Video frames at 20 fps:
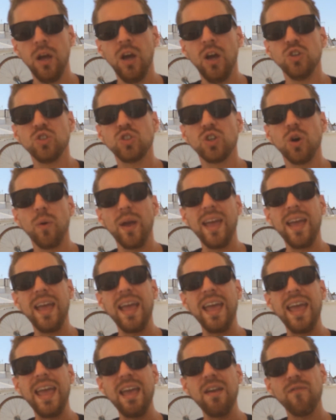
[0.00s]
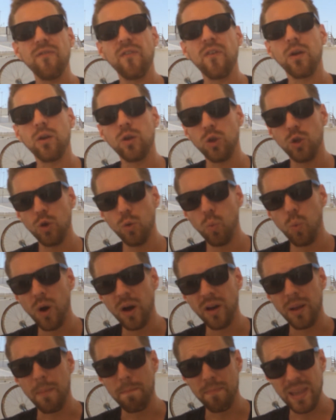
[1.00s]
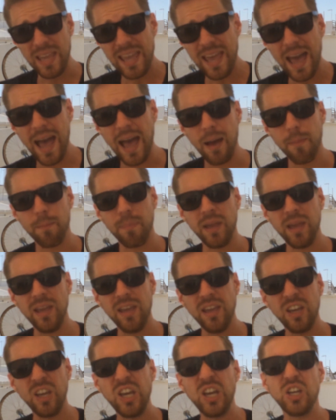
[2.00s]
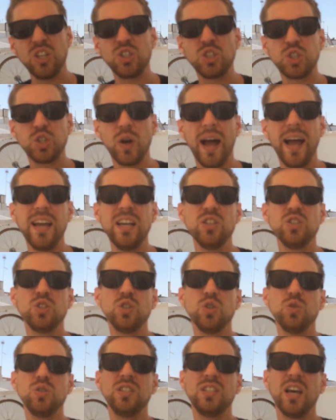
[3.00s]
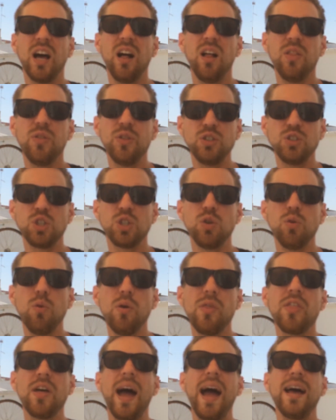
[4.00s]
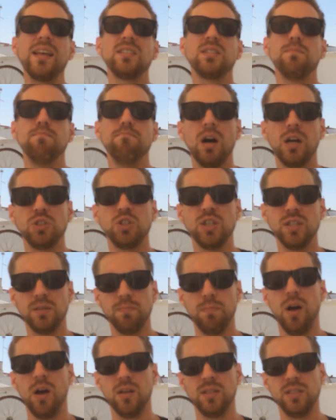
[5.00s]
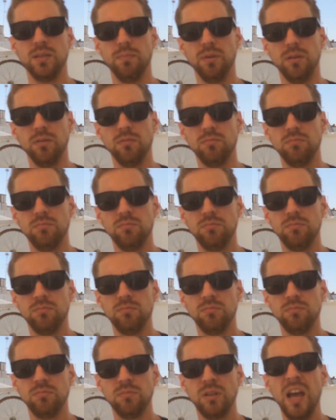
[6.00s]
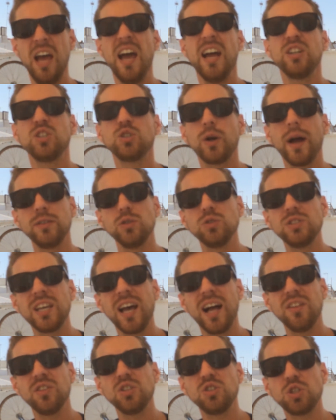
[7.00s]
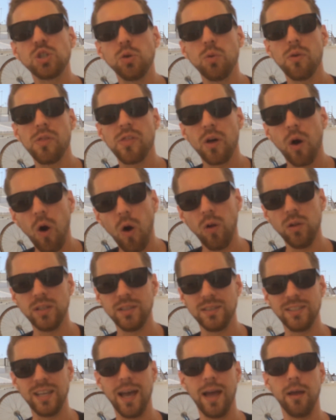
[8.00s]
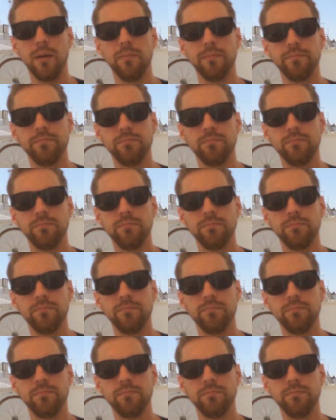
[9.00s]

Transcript: So if you want to be happy, try to tell the truth as much as possible. Try to tell the truth all the time.